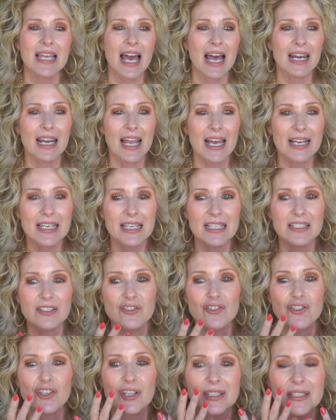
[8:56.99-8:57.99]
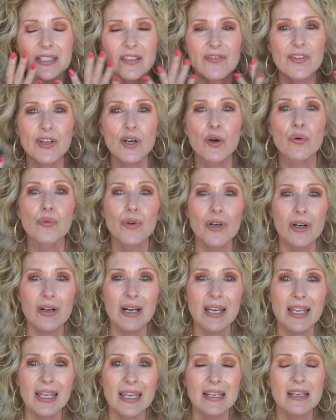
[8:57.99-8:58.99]
I like it just to feel real
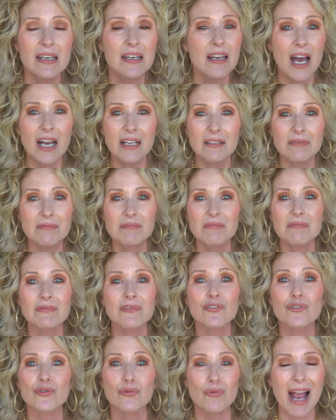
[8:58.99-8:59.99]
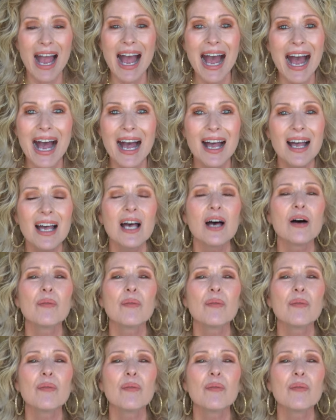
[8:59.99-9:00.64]
clean, not dry,